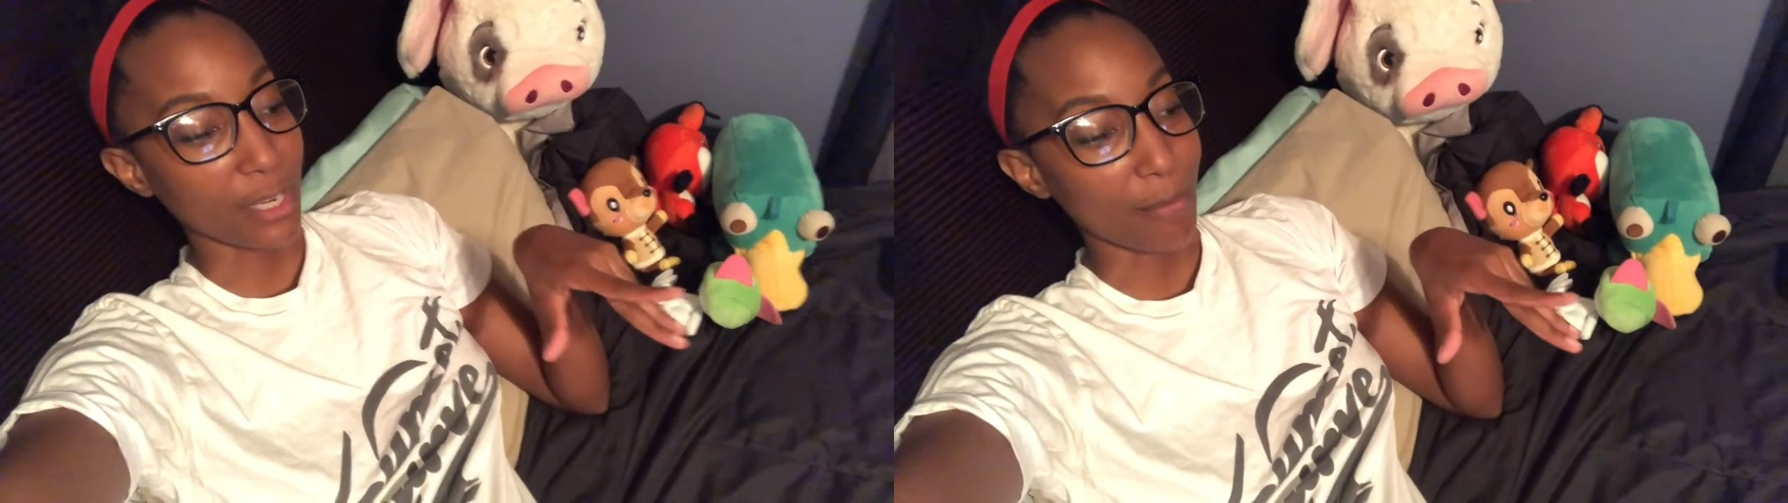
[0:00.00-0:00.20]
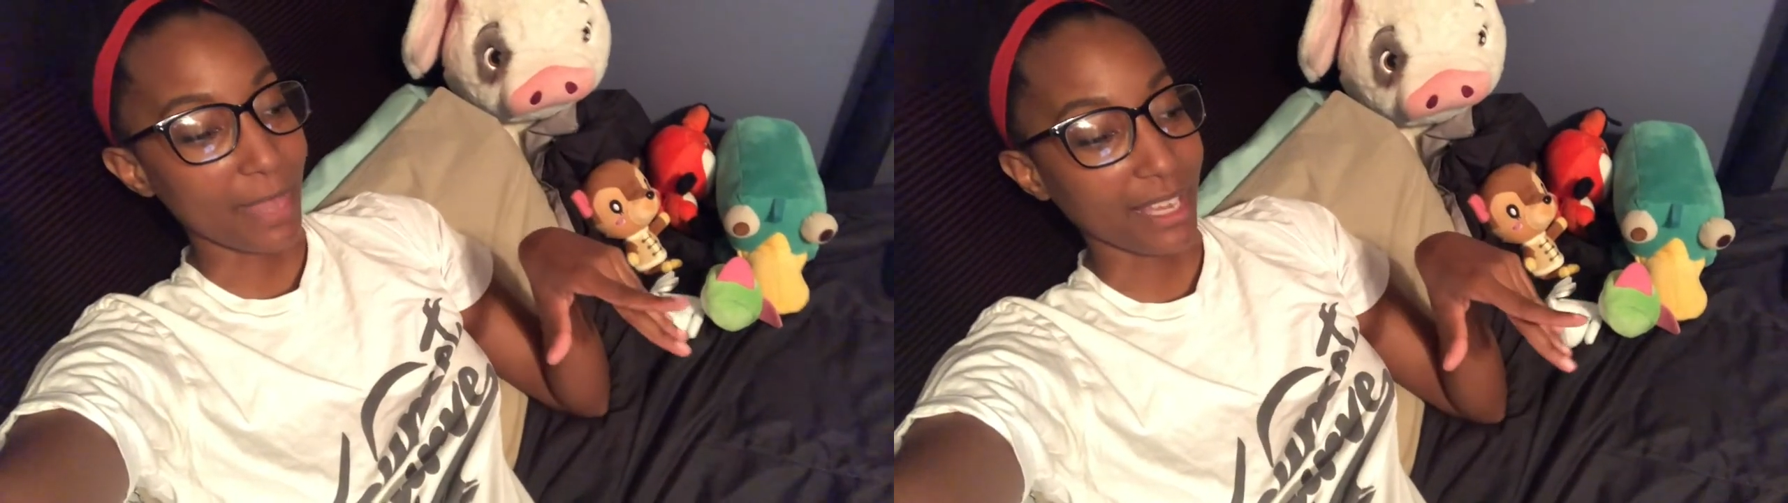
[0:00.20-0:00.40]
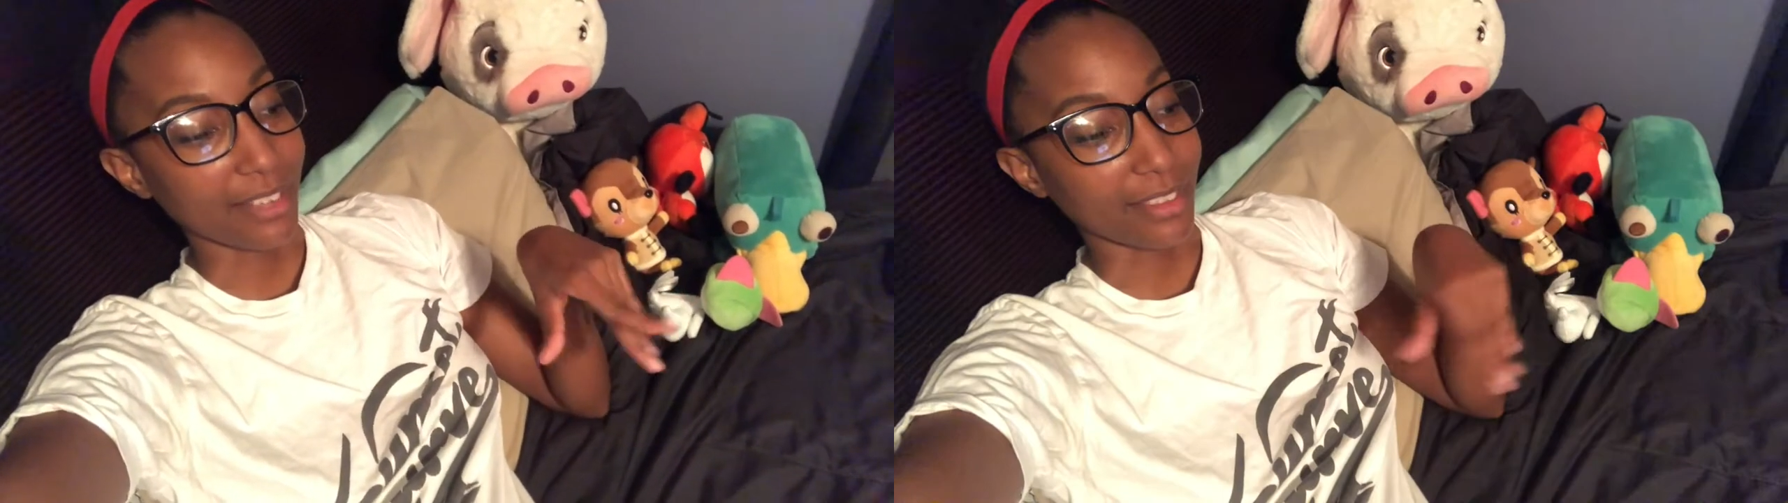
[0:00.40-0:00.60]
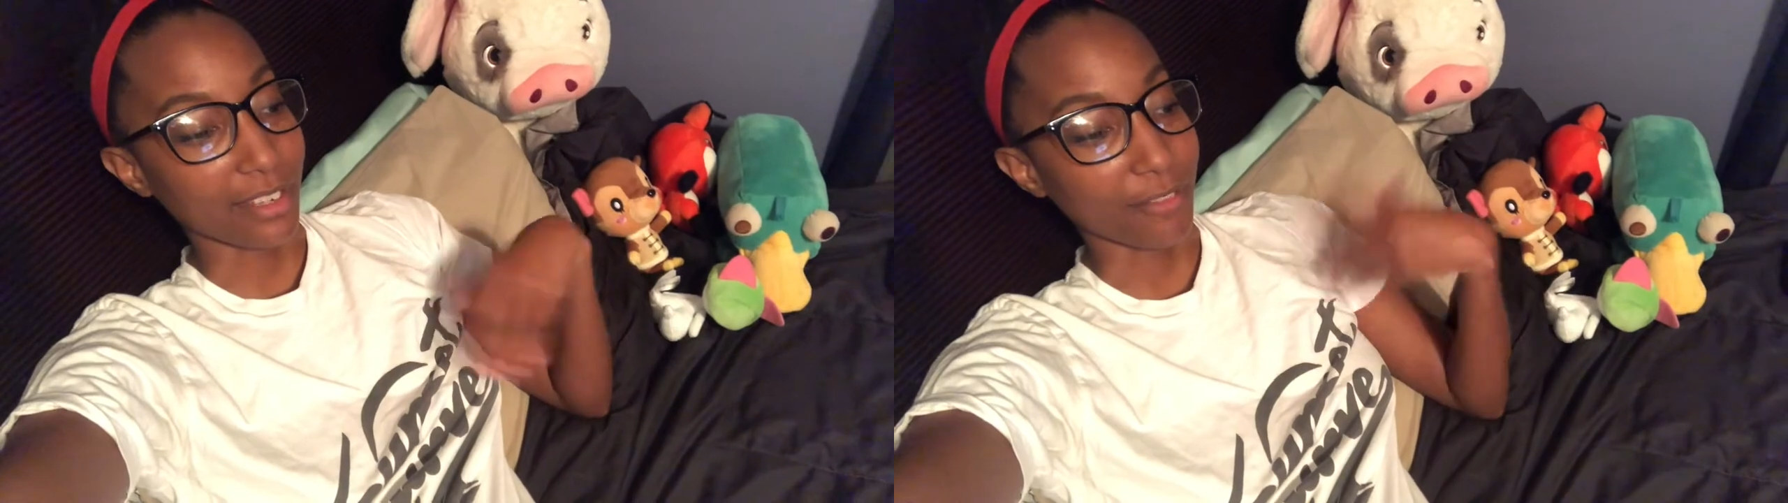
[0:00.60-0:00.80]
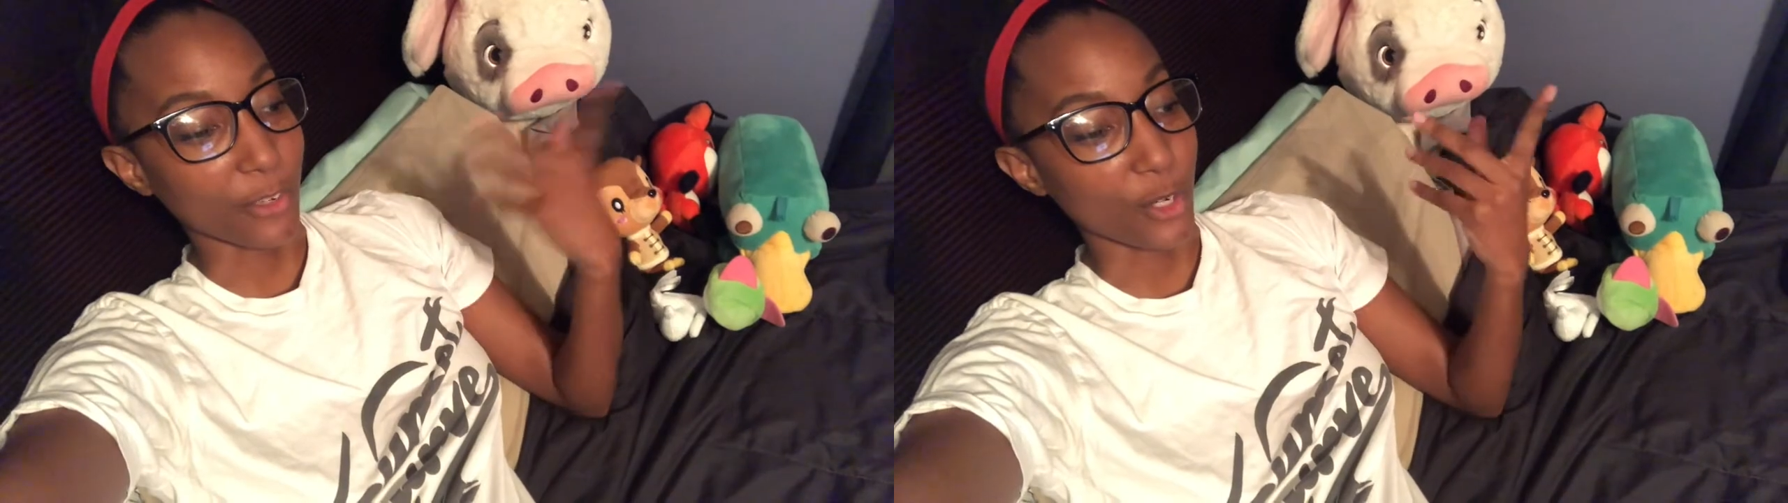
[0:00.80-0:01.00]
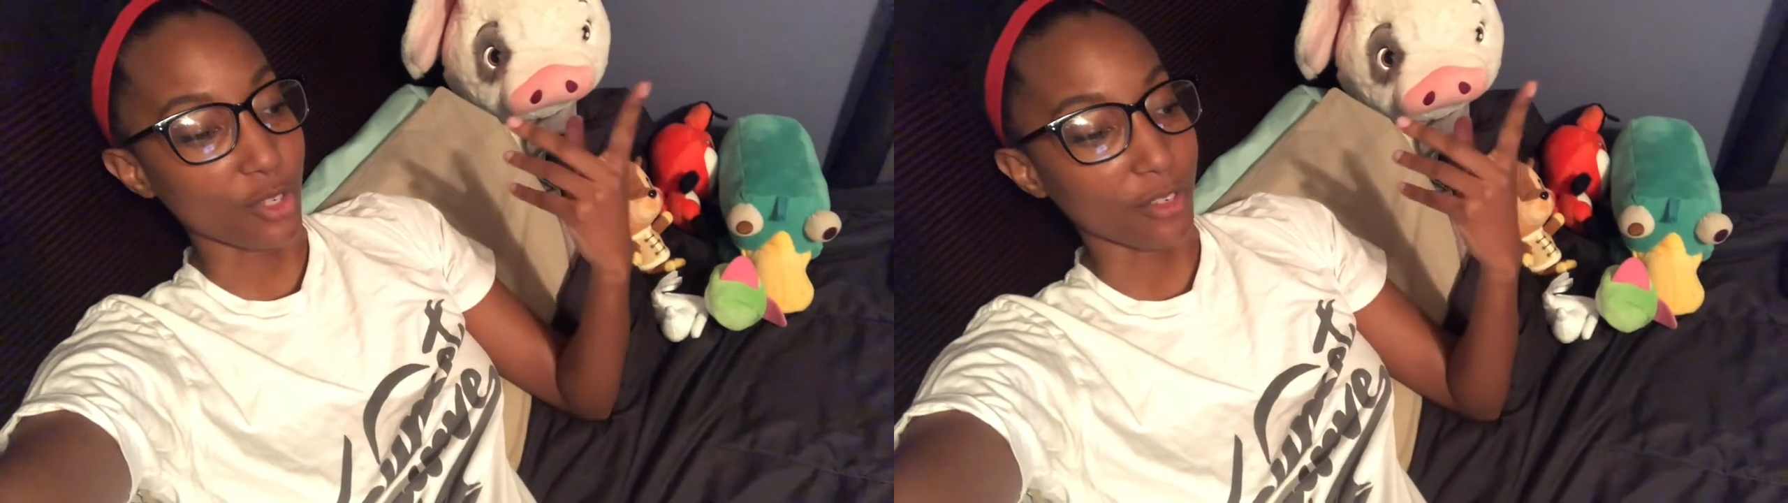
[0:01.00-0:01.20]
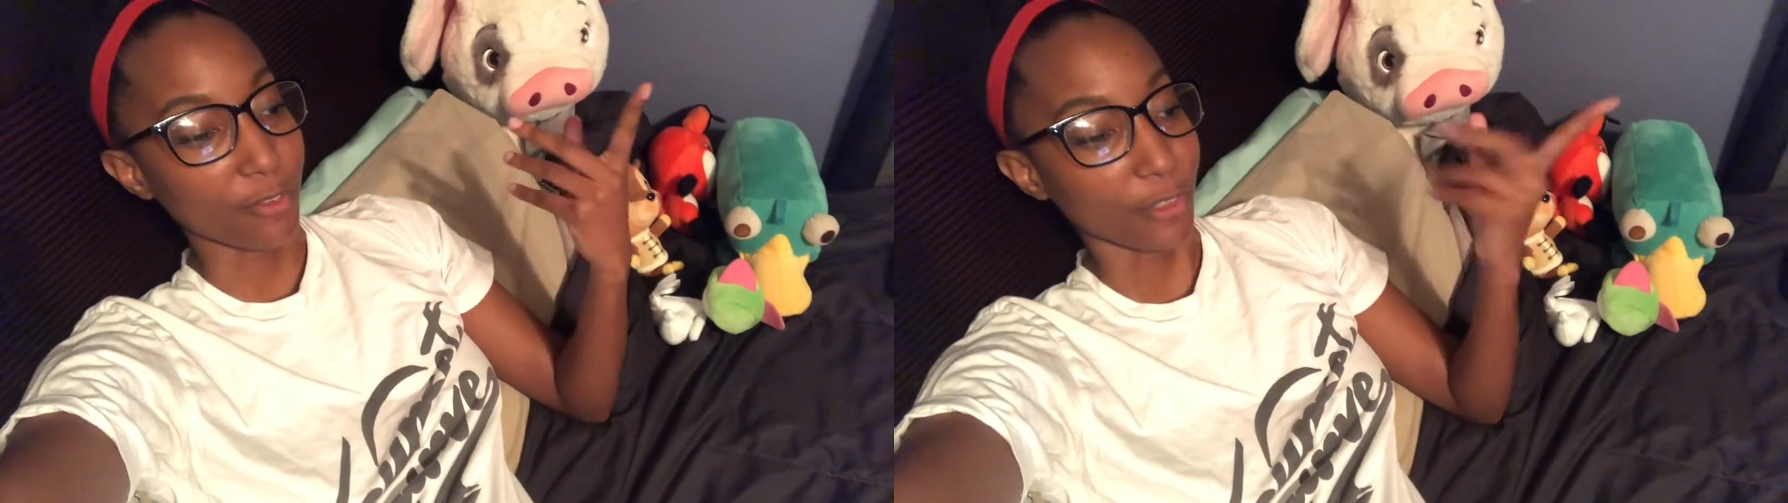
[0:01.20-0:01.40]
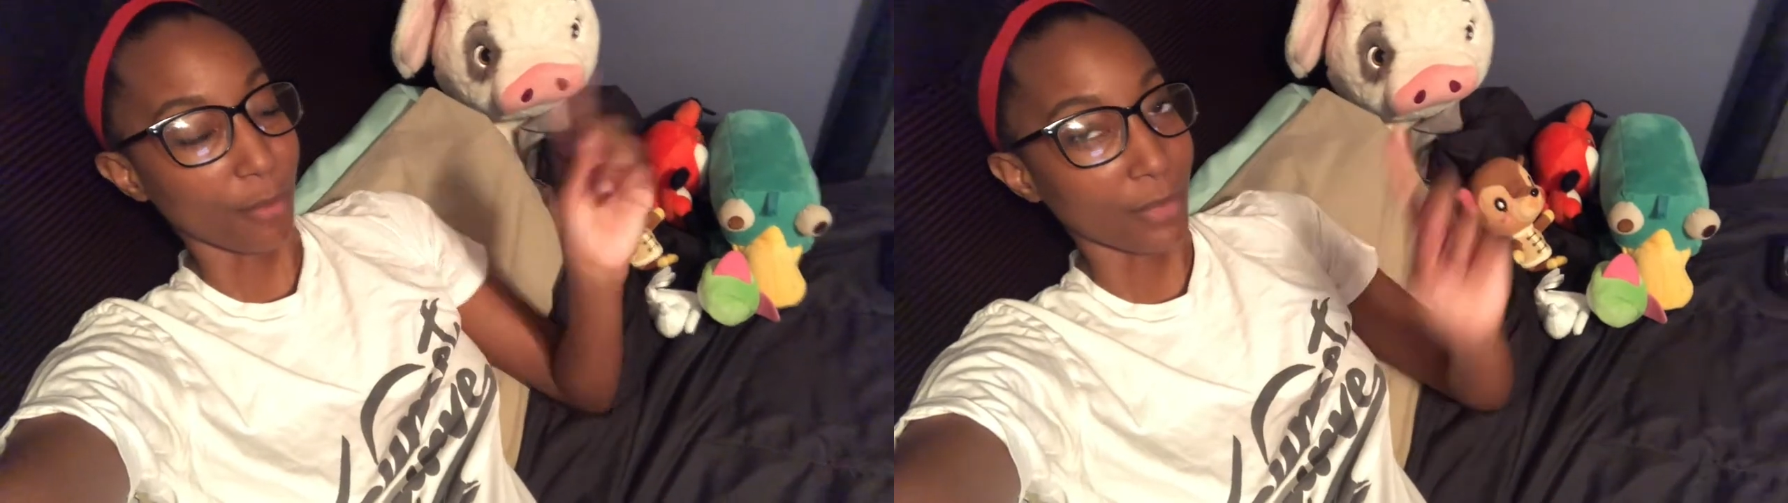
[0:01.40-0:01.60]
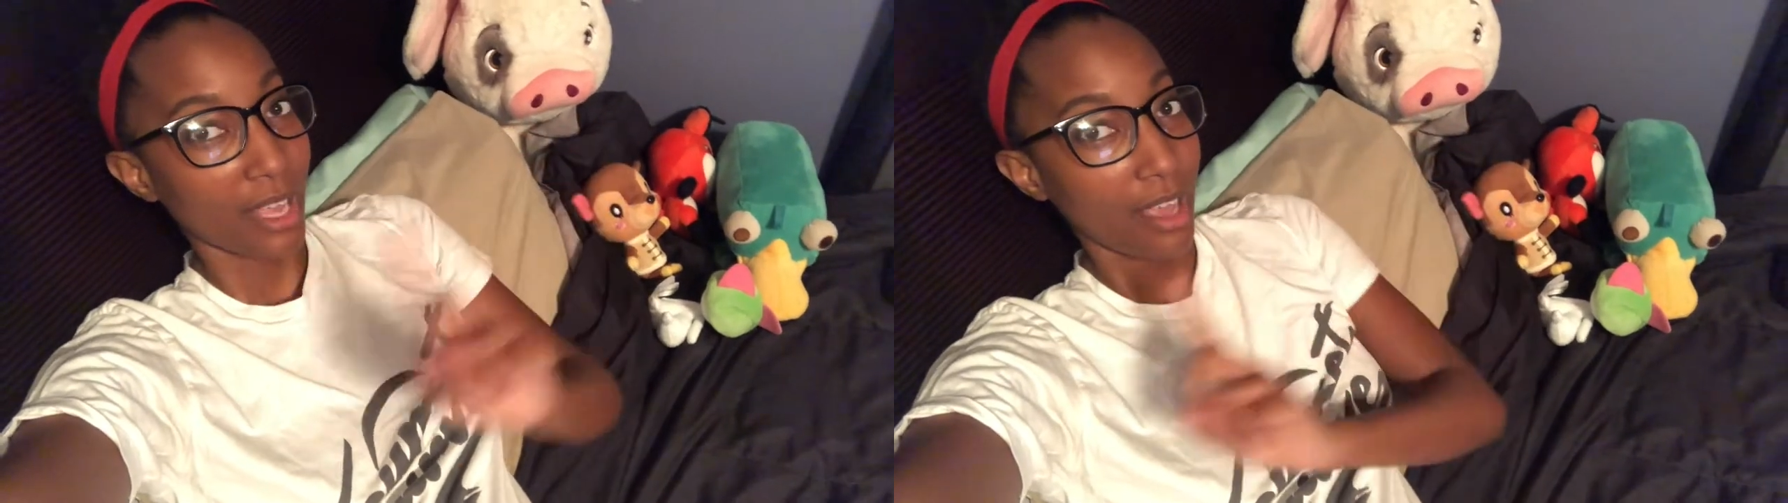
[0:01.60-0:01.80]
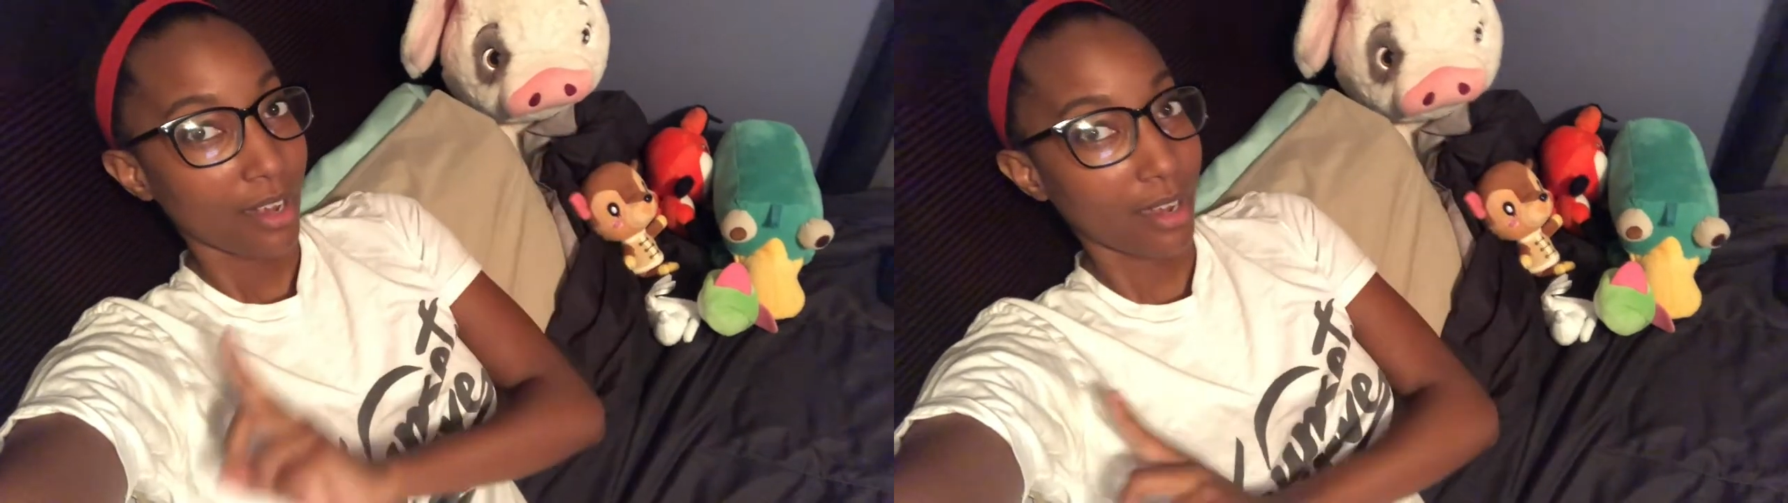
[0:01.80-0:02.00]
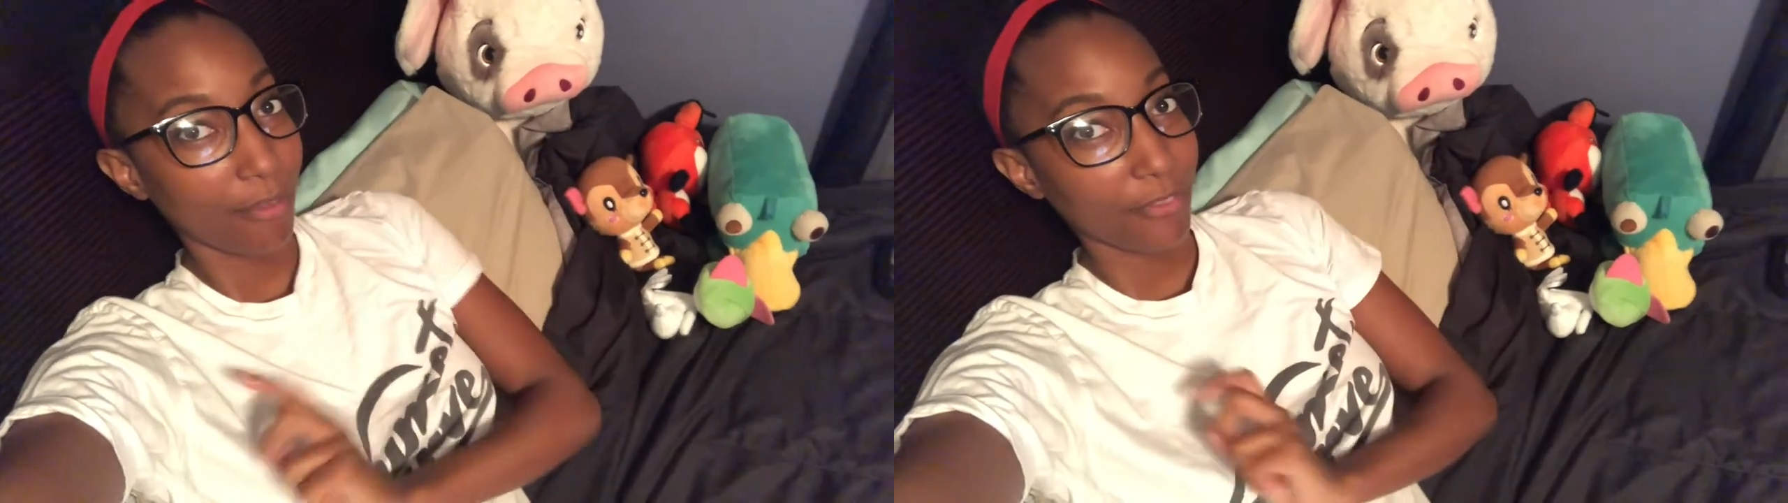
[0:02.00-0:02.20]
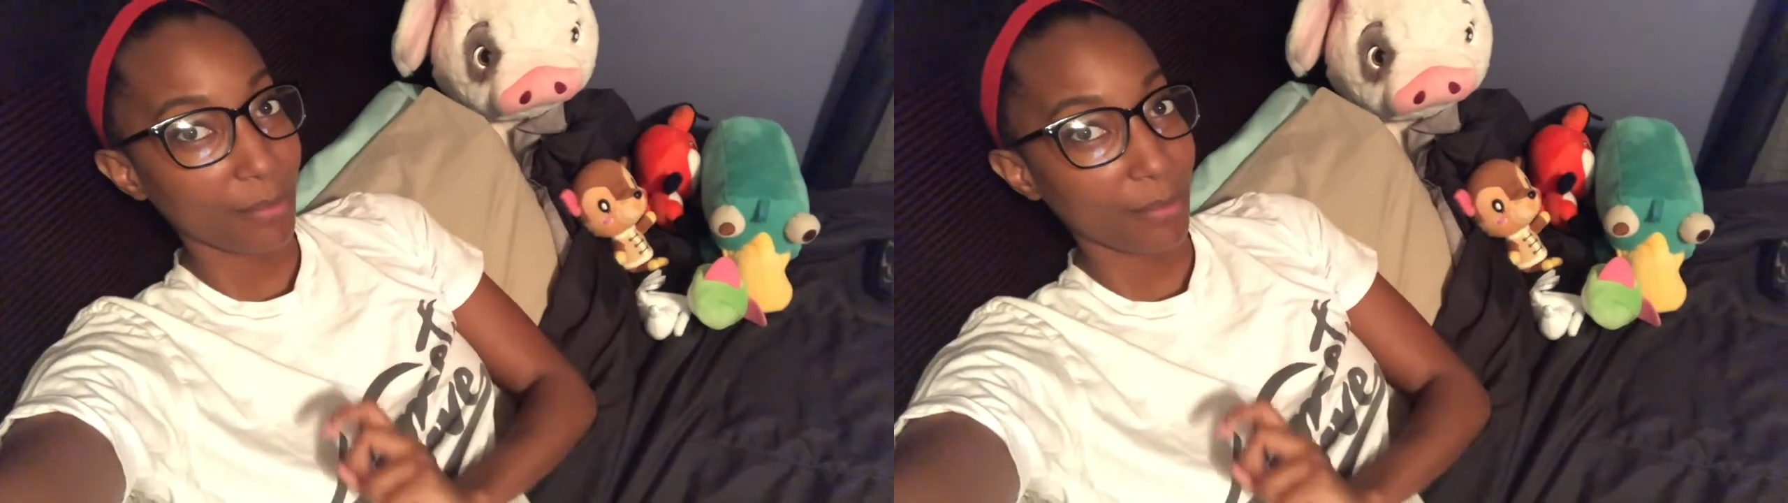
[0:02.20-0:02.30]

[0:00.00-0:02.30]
made the conversion from comfy